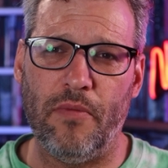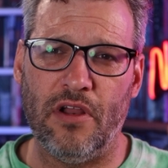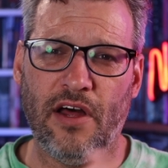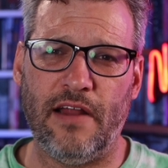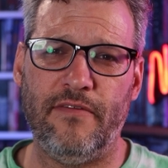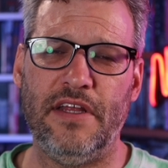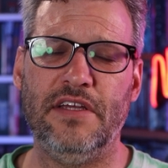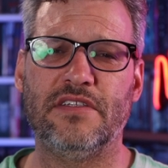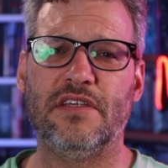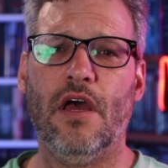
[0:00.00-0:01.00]
But a lot of it
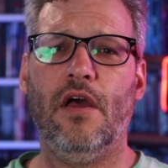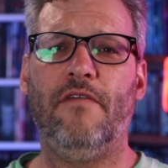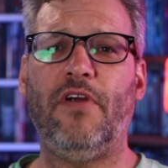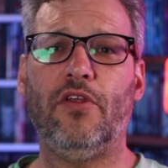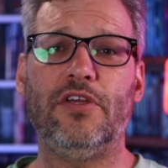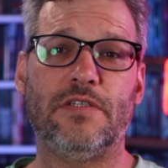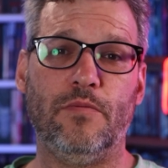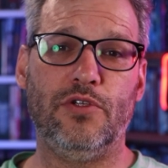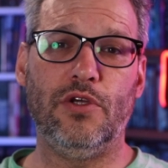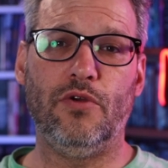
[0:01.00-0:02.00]
is fairly
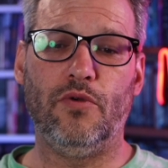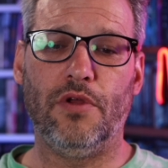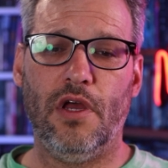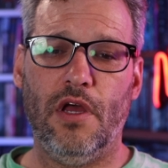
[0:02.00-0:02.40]
subdued.